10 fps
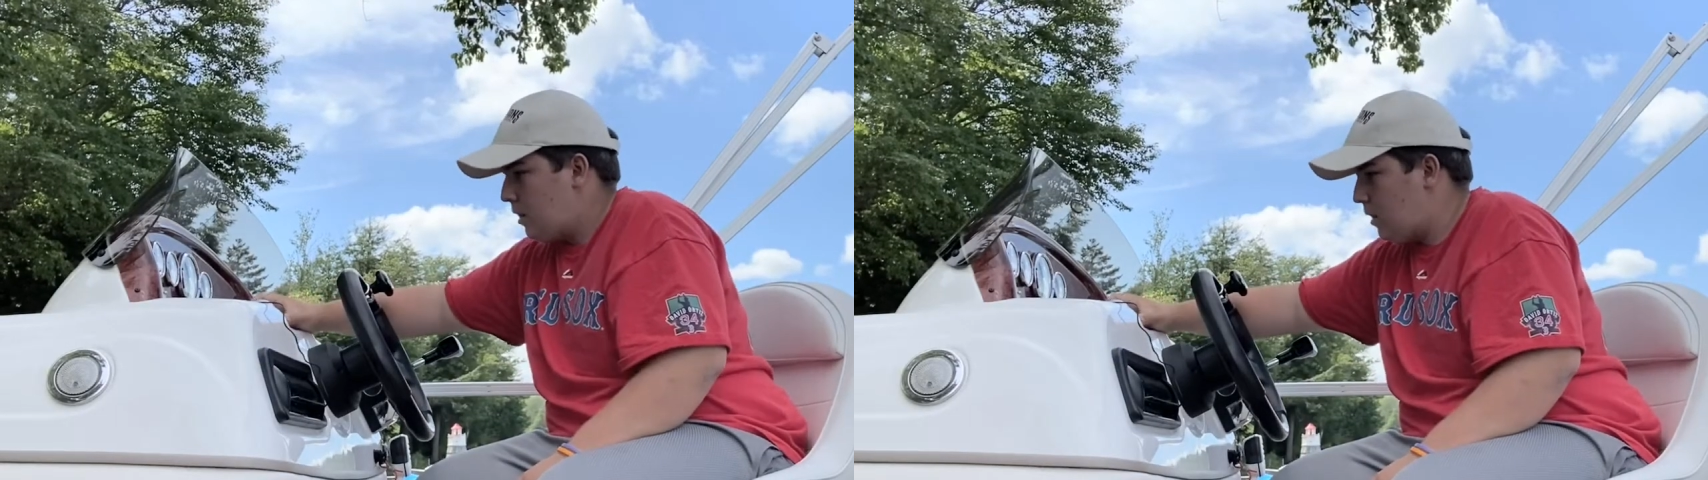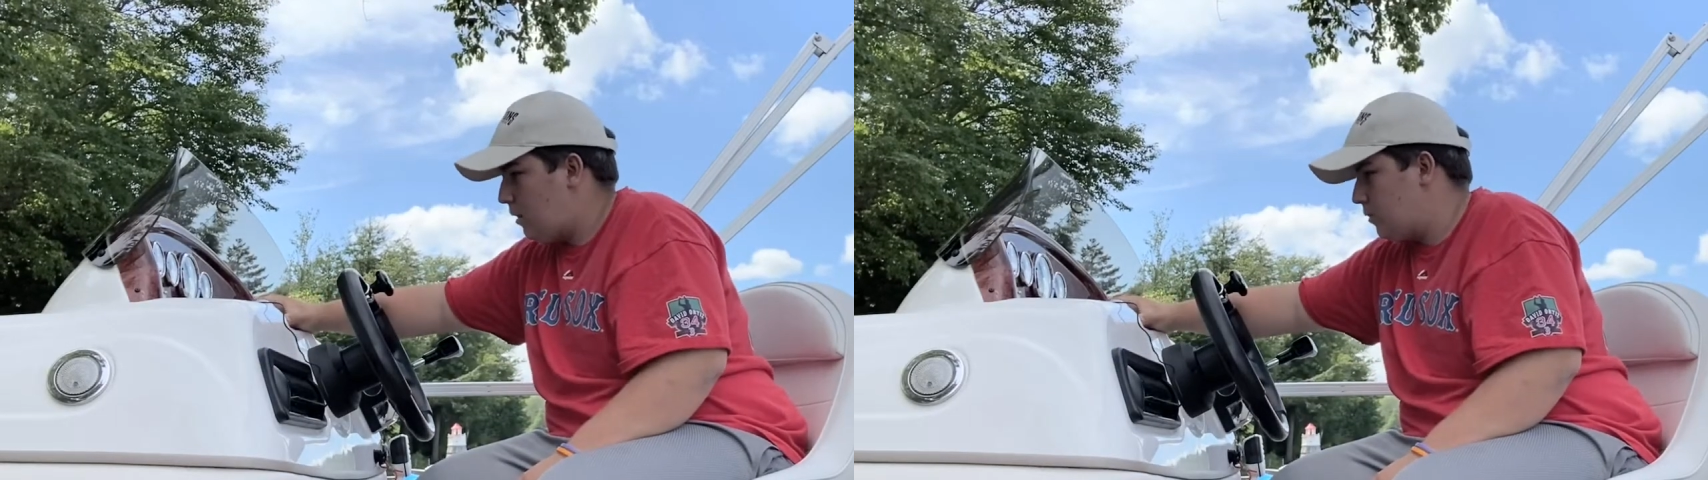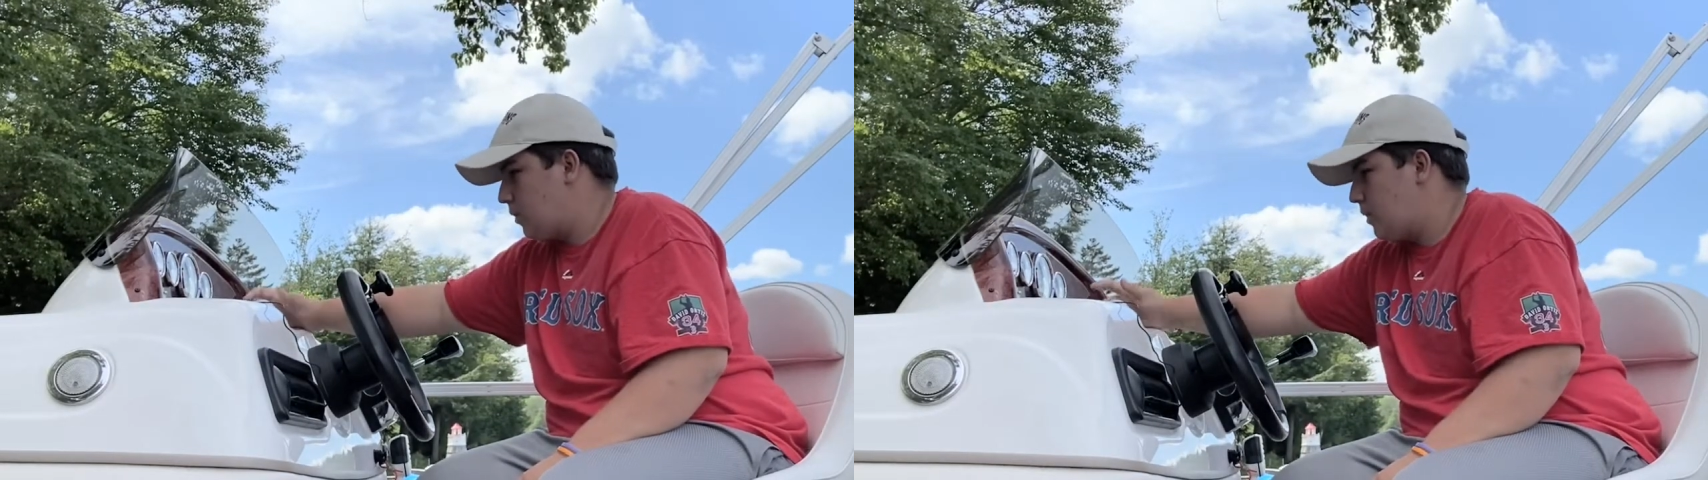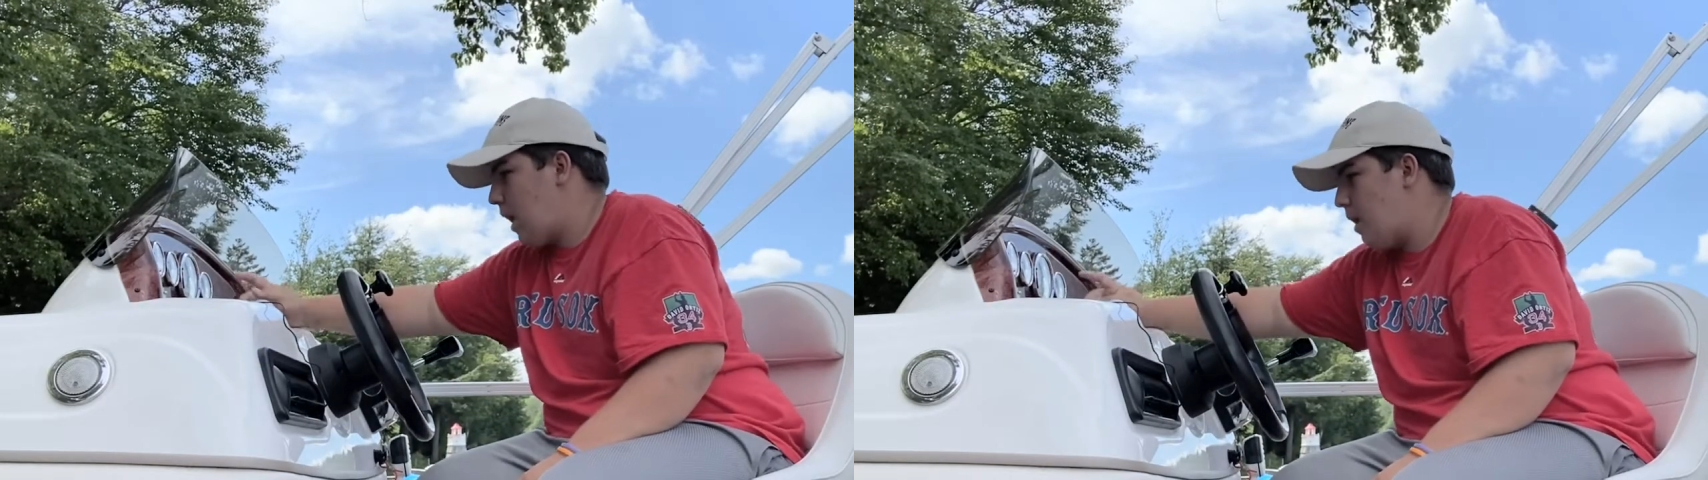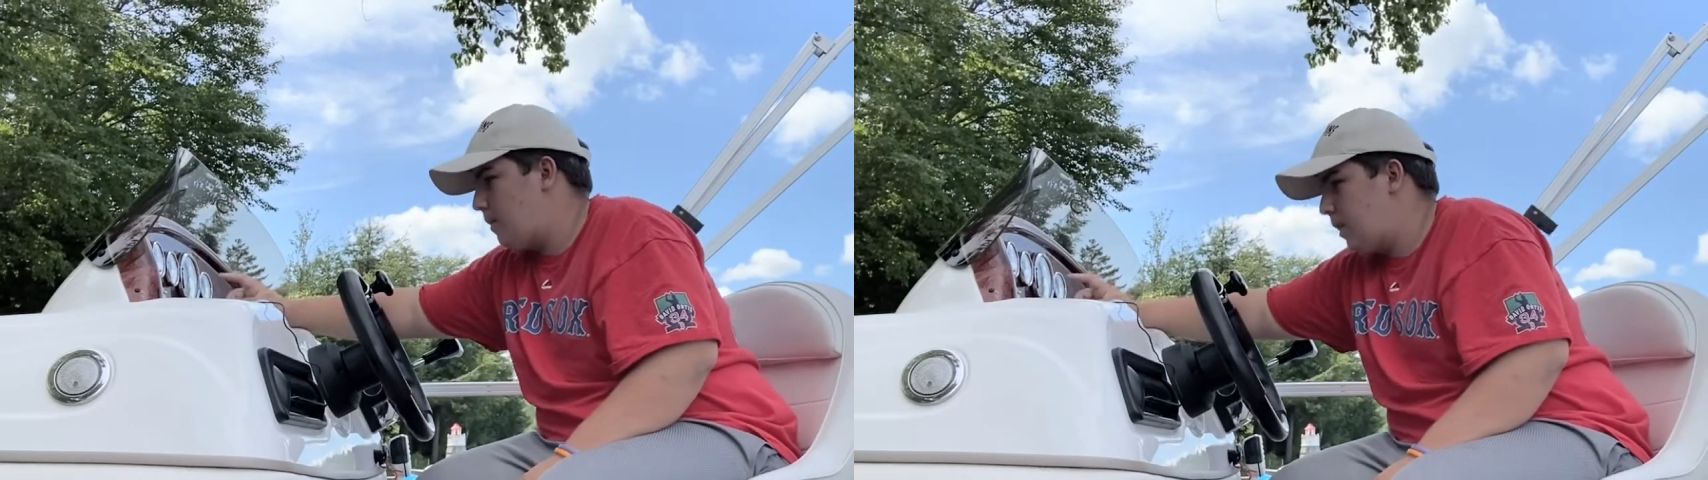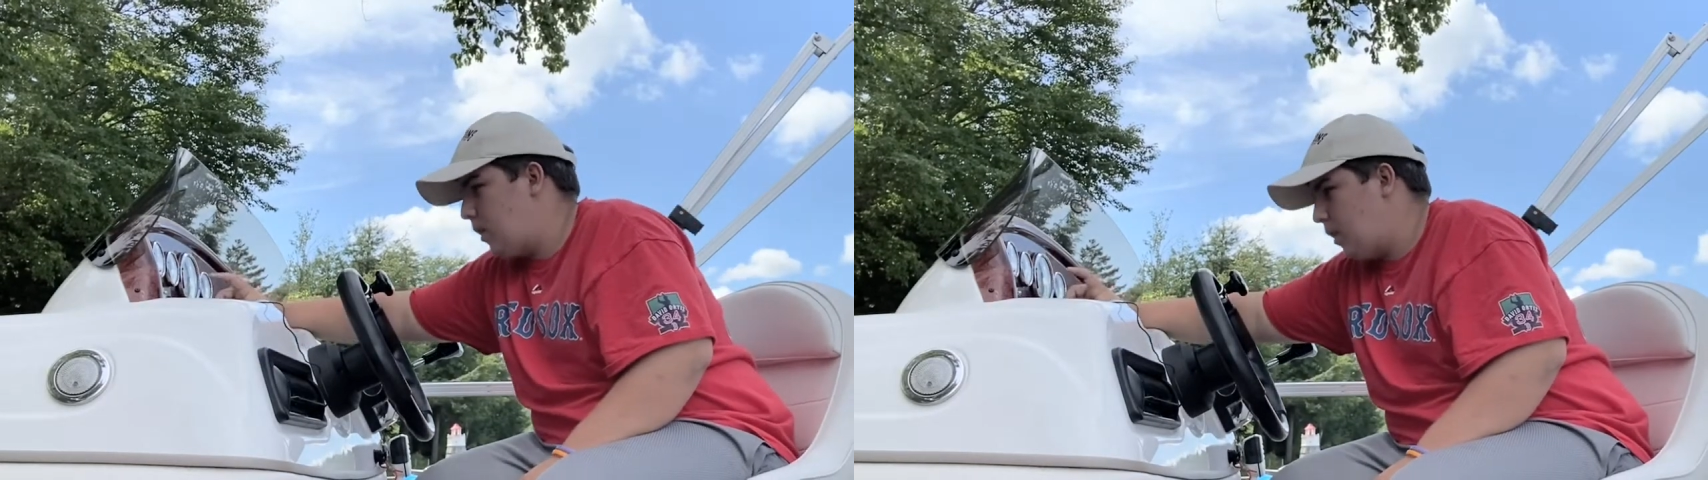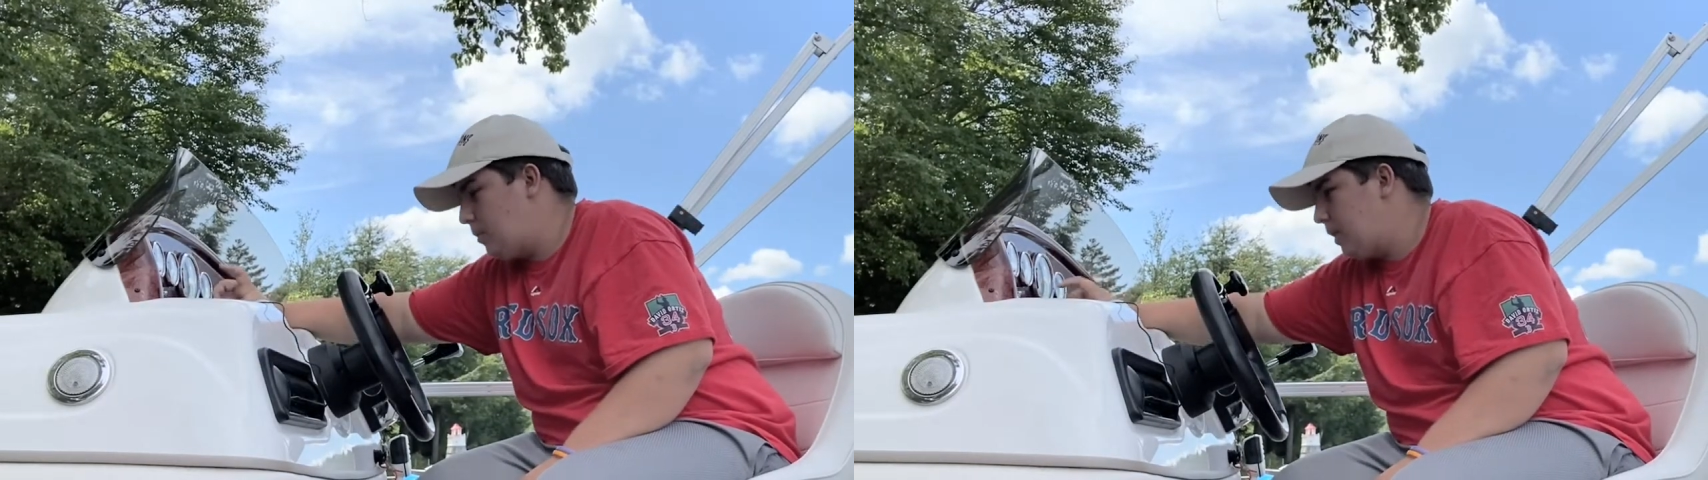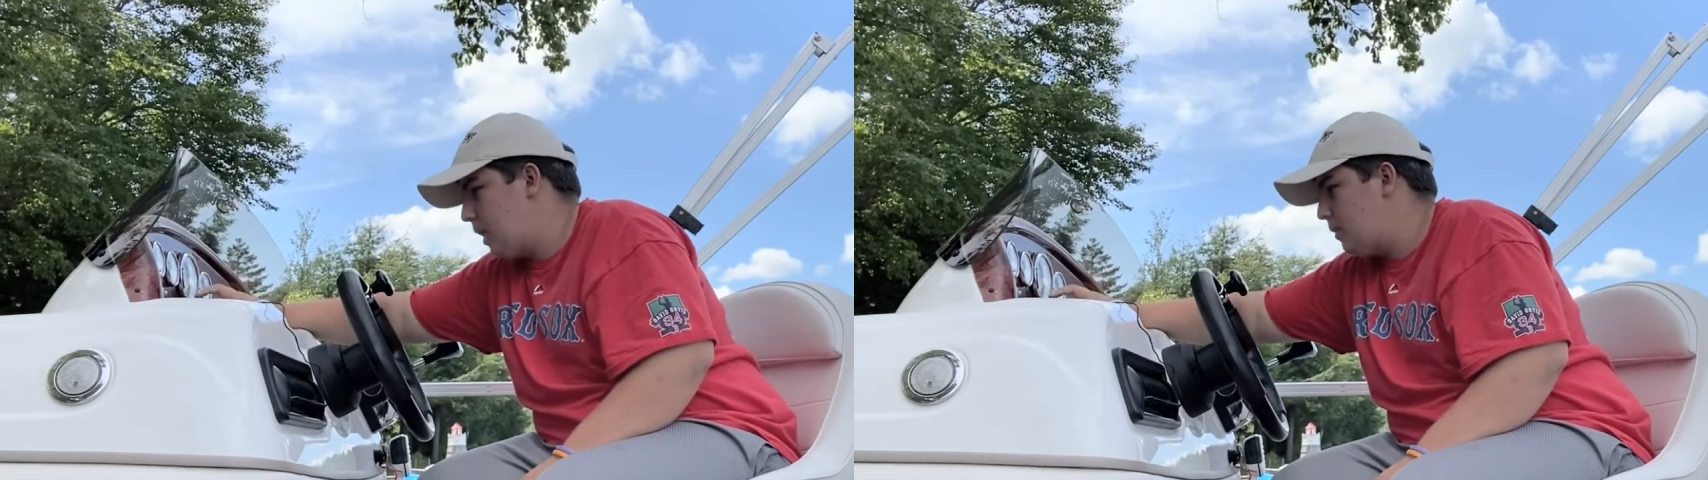comes with how many
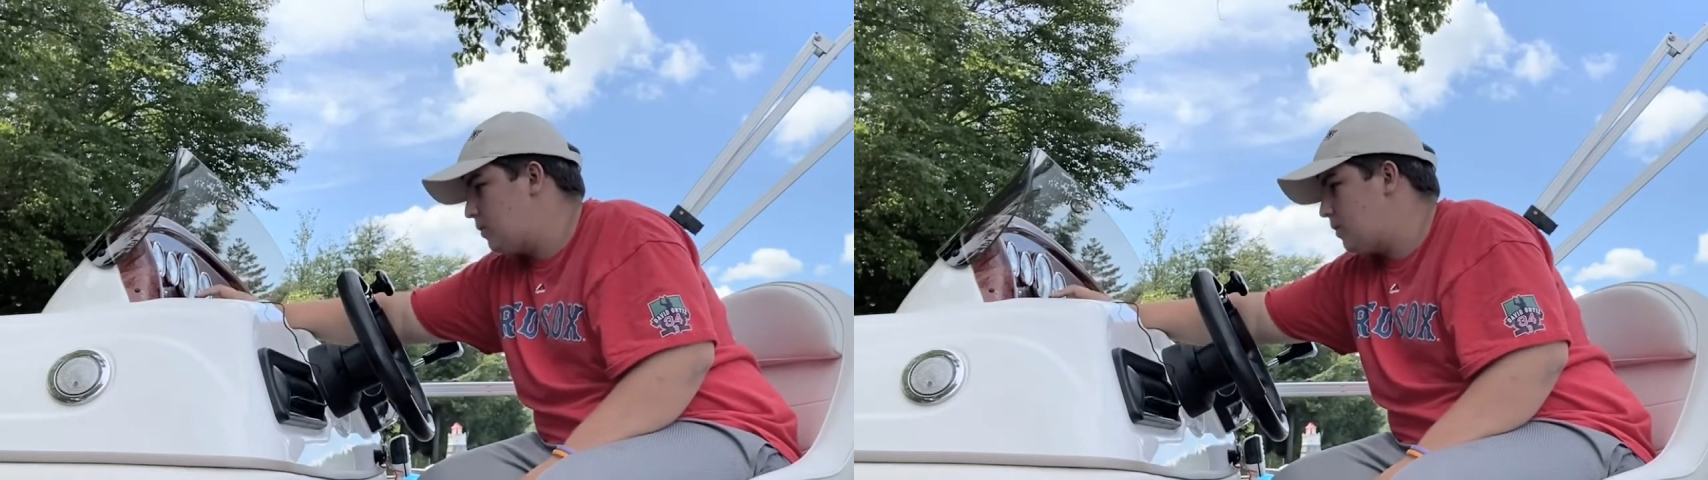RPMs.